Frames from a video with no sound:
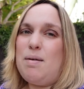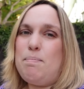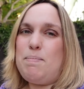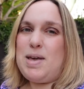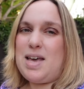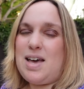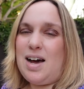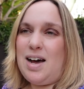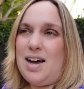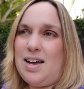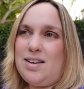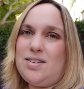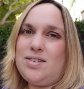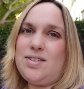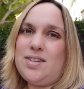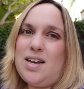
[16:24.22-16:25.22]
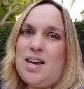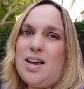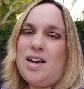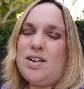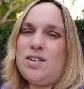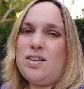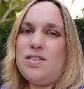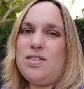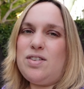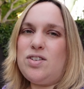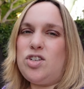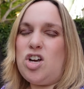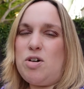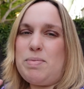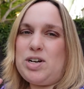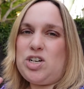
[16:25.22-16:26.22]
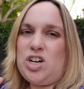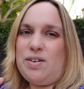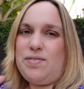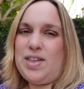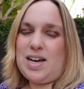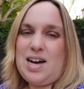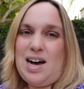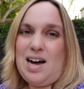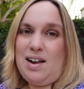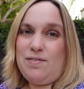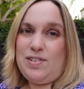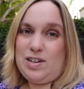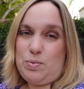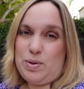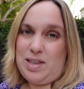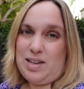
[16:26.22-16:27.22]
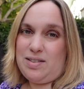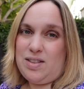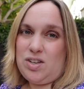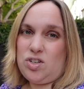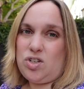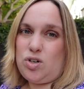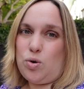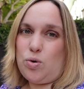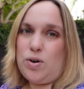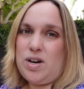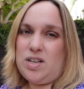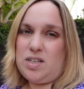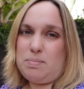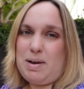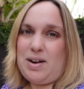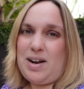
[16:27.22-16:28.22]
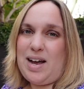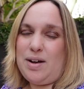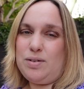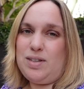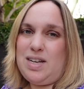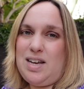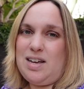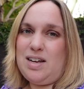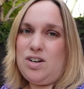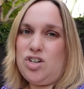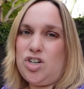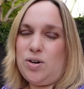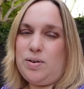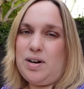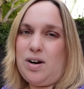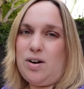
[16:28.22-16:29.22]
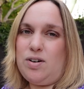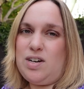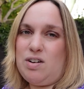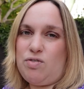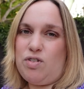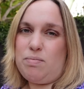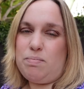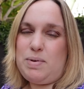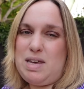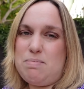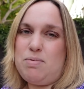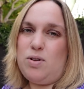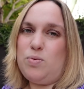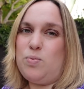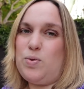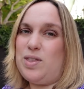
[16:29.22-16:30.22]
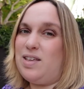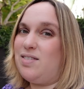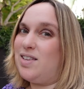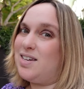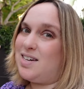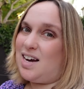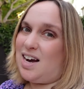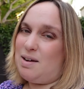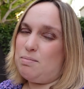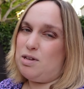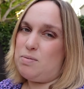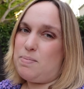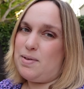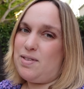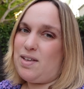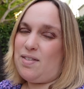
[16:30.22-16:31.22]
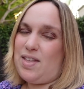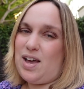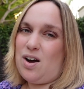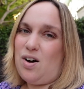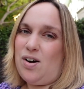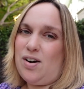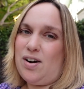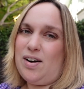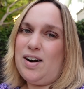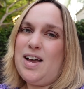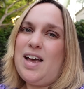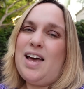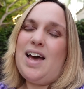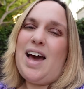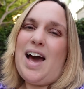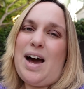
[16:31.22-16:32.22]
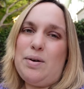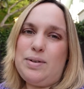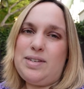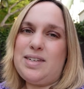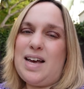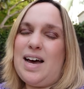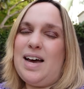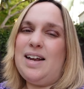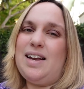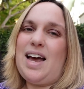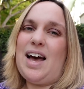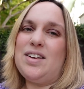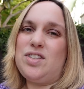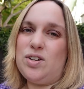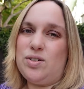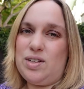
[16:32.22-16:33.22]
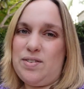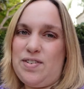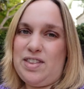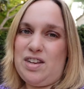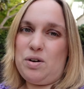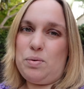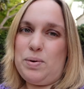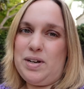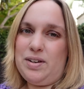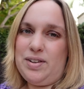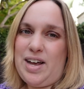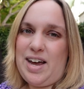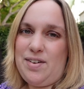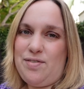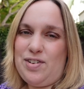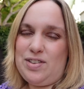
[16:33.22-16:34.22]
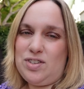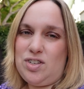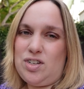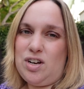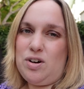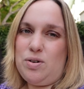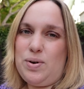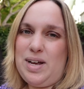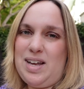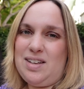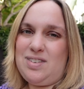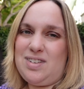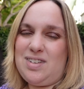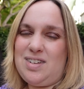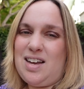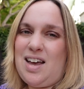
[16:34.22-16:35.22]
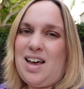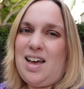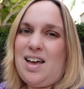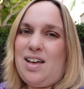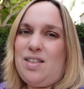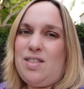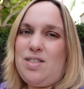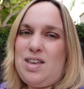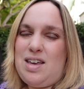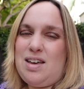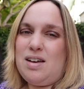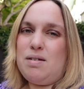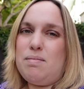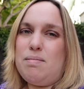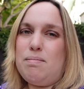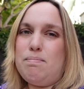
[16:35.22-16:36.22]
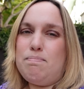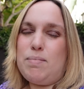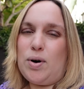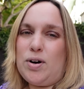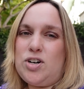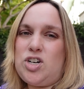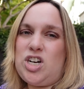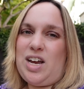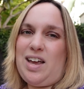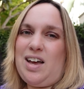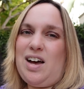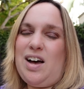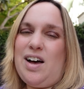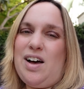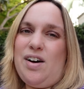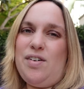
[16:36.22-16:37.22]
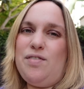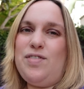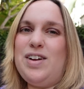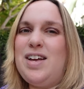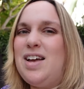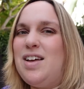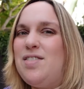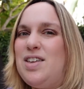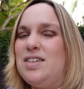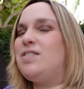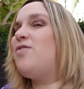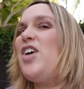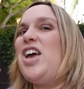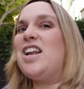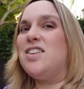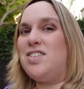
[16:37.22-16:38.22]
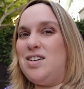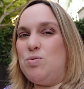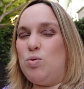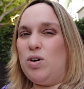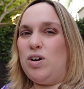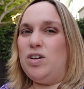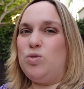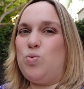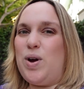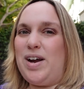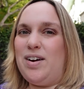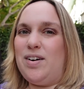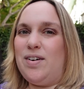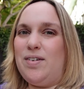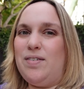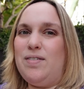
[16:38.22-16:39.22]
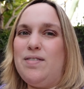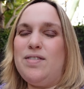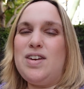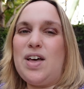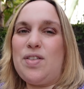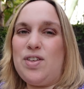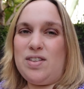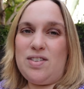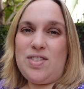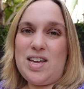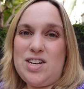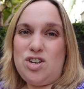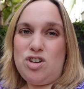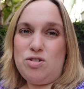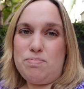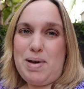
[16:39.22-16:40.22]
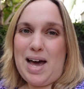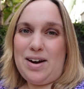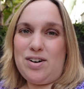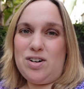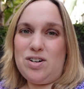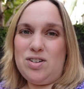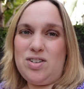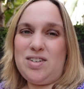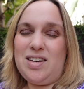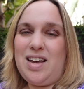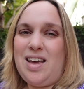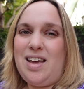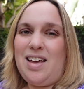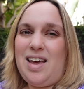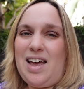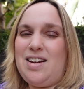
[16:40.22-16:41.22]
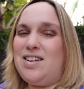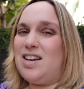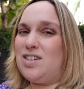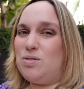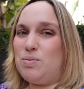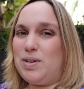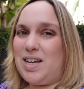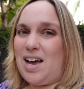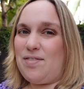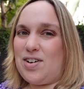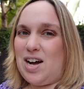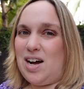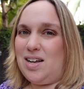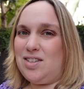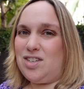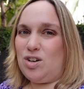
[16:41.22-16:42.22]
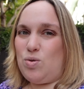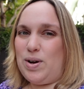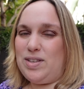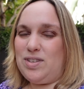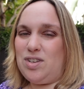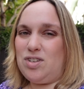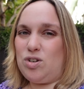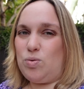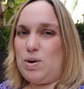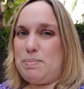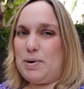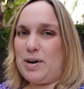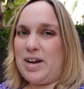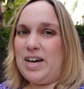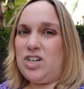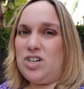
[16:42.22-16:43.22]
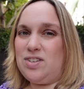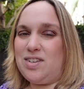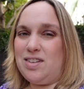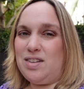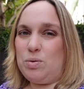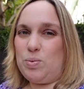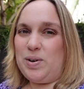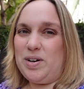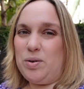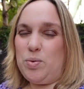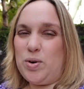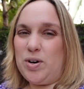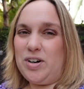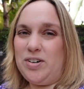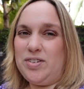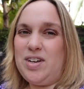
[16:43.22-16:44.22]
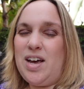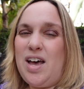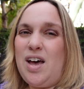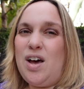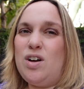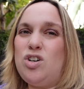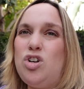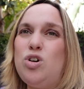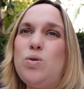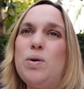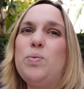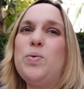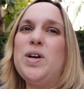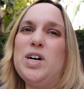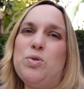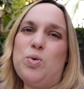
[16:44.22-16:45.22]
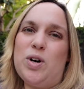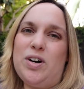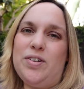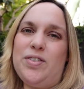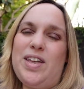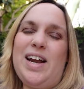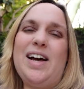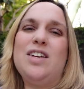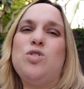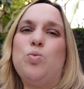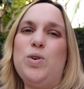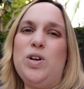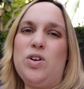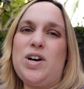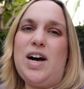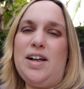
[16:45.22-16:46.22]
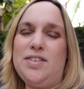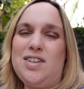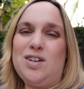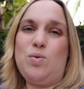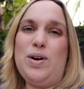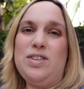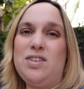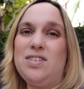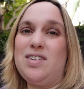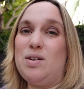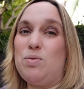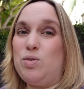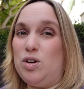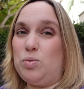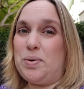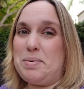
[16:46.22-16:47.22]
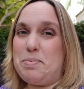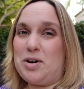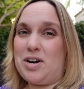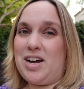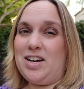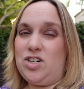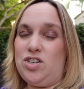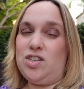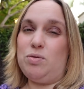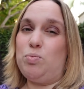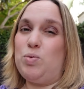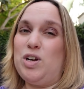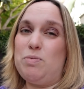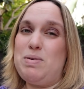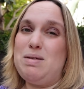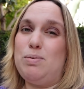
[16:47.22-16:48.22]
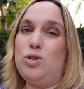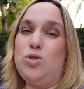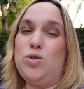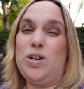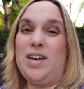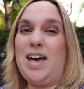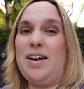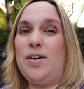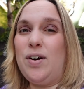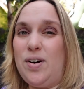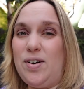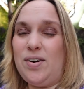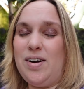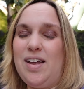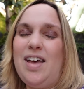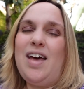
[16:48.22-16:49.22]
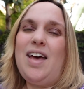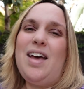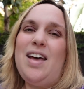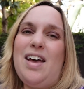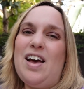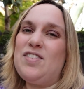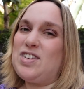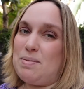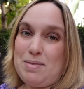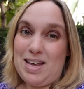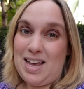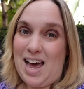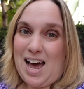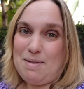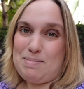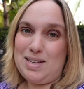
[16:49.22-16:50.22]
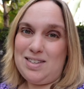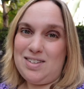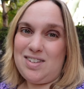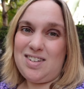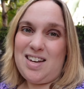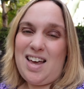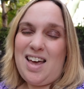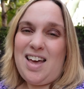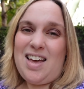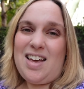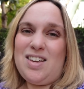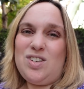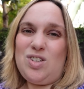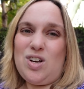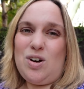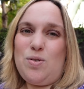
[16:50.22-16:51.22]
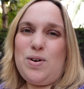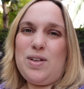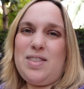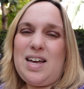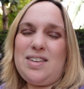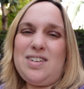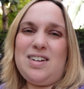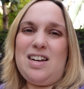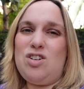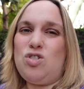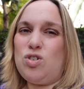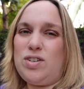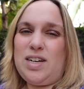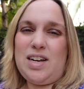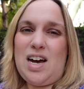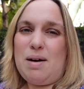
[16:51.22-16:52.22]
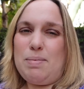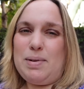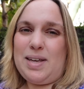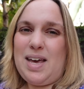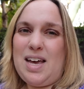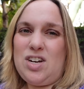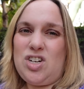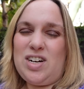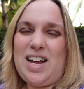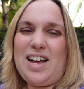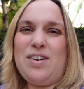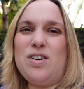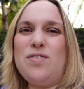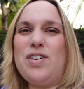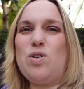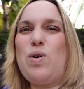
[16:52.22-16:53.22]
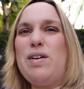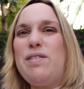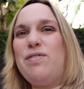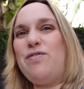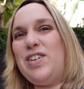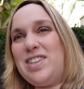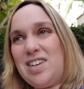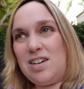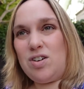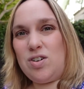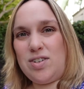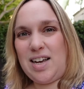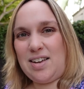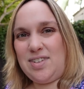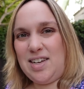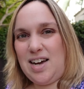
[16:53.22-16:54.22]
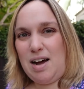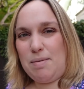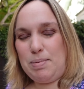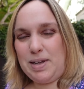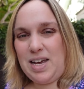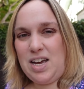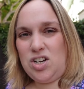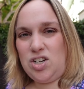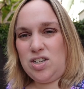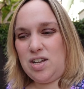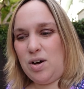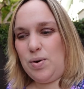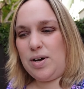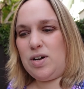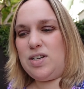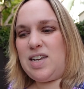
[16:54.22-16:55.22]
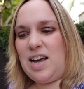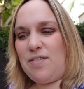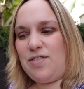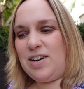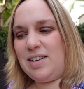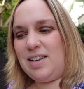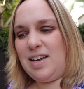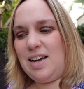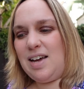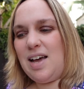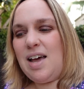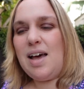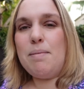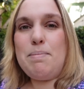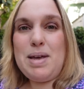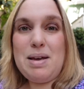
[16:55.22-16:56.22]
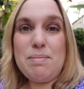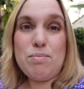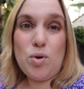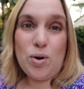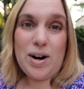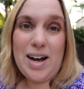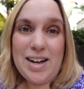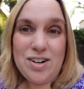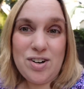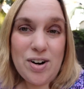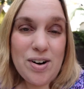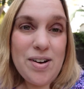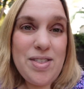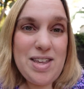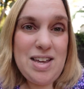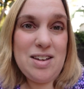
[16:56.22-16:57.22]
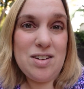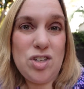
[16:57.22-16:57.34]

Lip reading: because so much of the conflict within this story is about how Lee and Jonah are different people within the time loop than they are outside as they're living their real life. And so it's the merging of this fantasy world where nothing that they do matters and doesn't really have consequences or repercussions in the real world to a real world that has real consequences and real repercussions and real people who could get hurt if something happens. So that's an interesting complication. I don't know if it quite fits under sexy complication, though. It could definitely be more under the